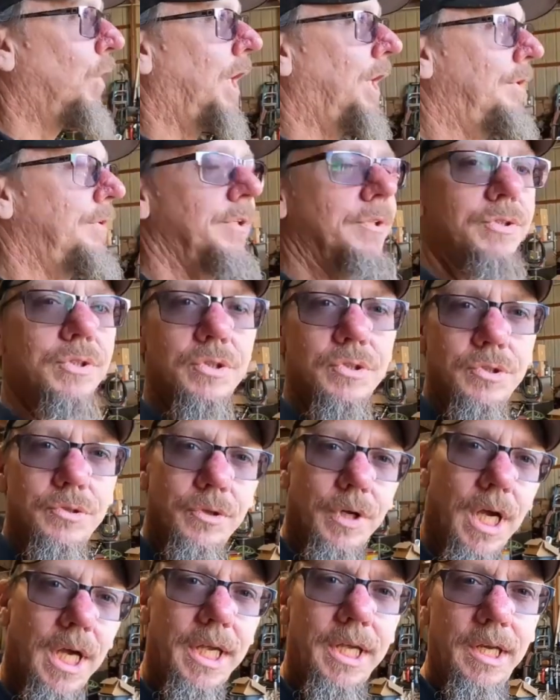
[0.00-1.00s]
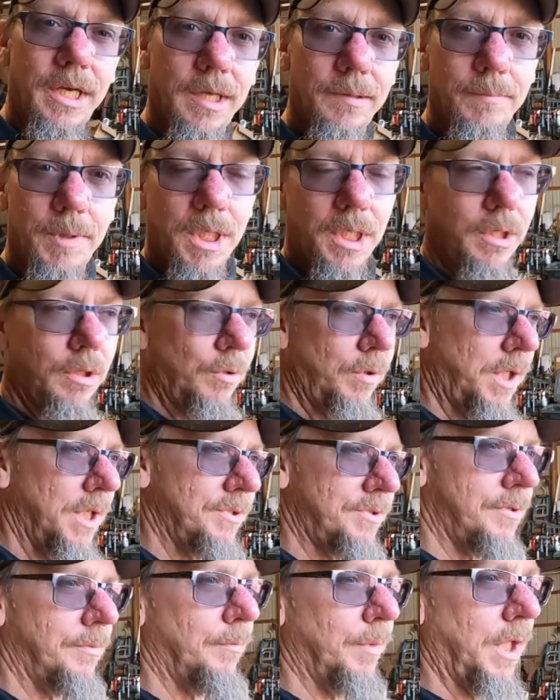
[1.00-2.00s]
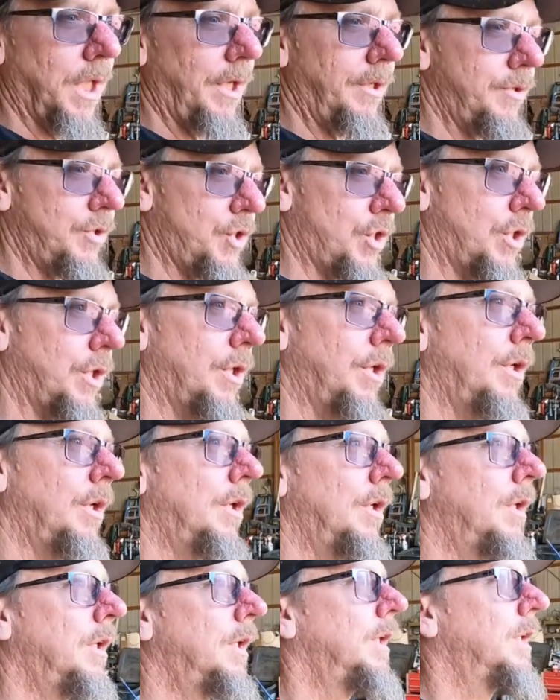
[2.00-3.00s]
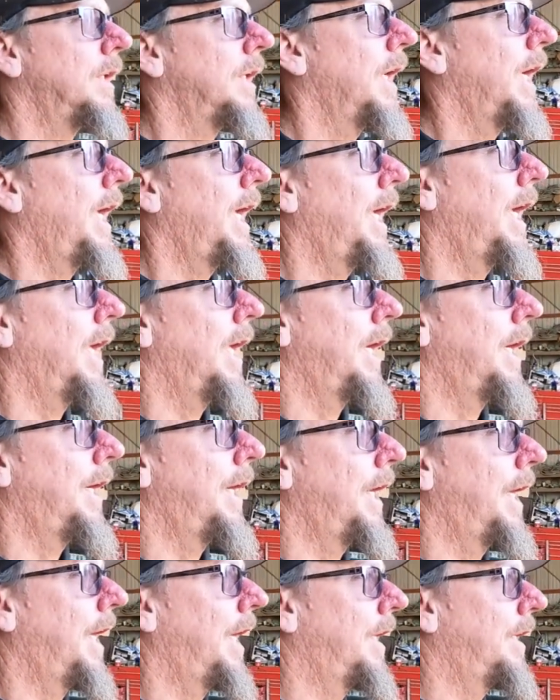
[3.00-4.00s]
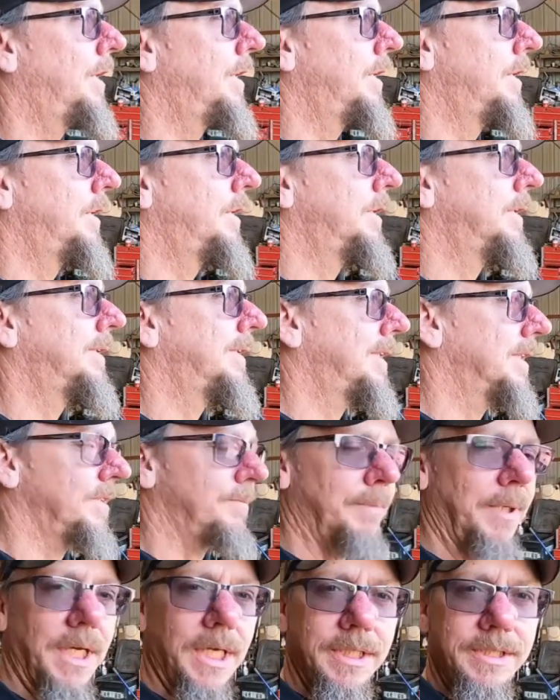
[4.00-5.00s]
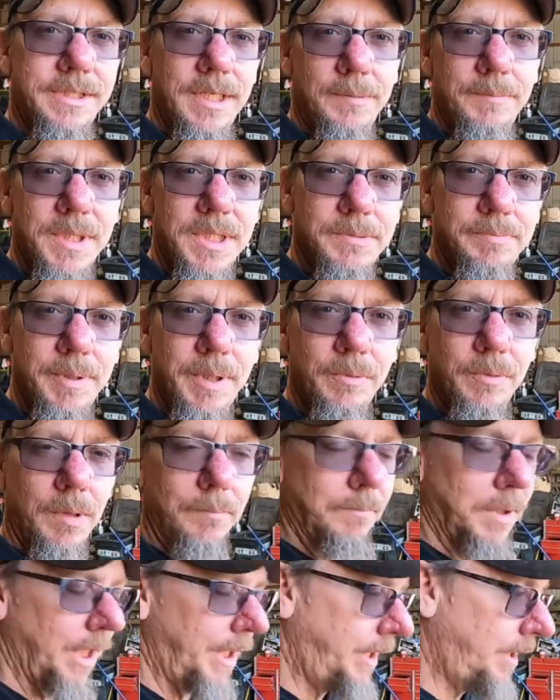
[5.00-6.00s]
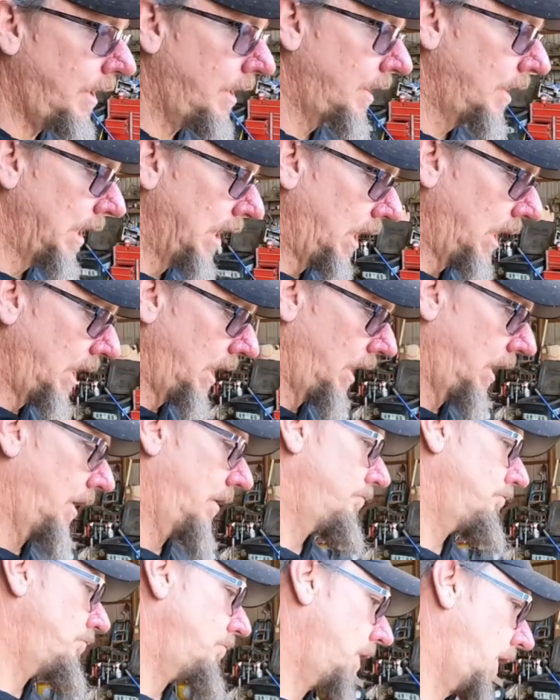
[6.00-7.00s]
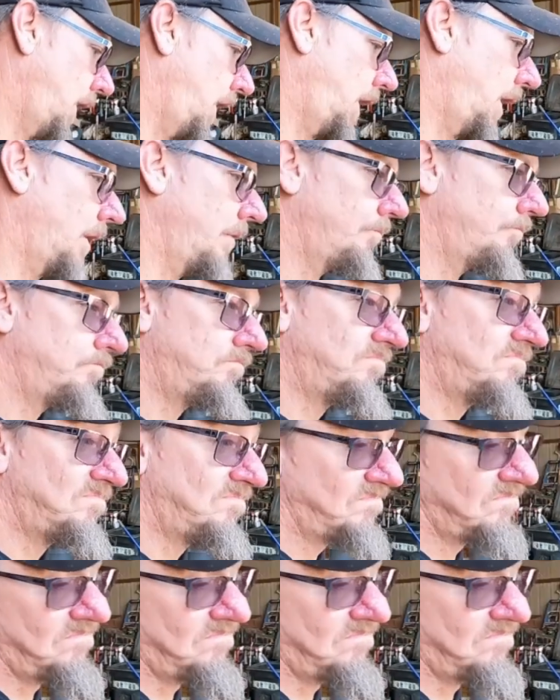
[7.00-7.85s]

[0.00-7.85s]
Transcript: While this is drying, I'm going to go get some lunch, and because my tummy's been rumbling, and